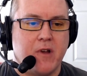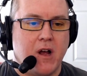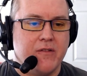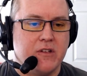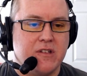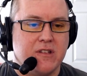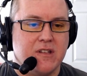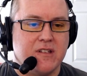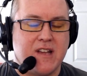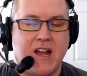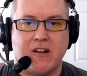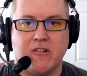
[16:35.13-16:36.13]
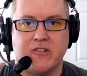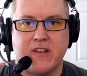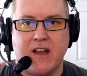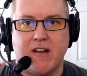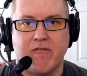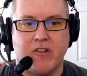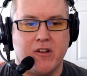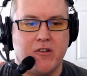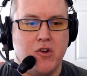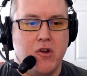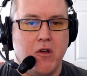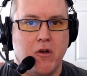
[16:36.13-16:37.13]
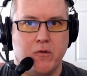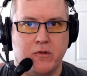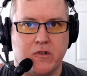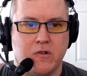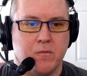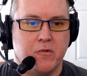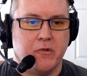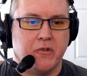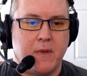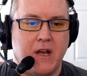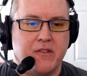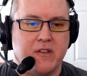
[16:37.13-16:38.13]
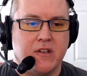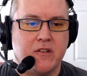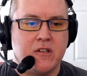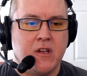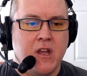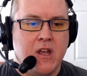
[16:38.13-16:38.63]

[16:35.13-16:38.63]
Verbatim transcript: Obviously, the attackers have no scruples about this,